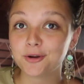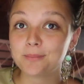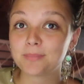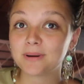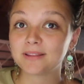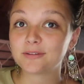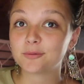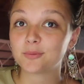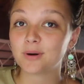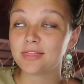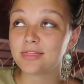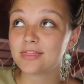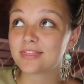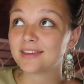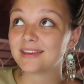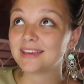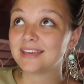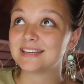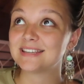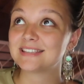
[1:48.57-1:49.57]
But the one
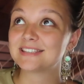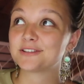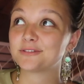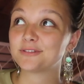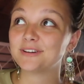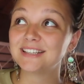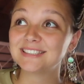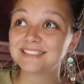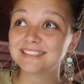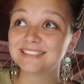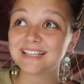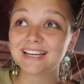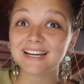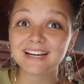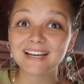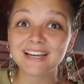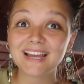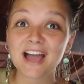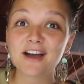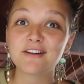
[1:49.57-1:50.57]
thing is, the reason that
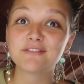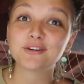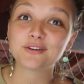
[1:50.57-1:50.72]
I have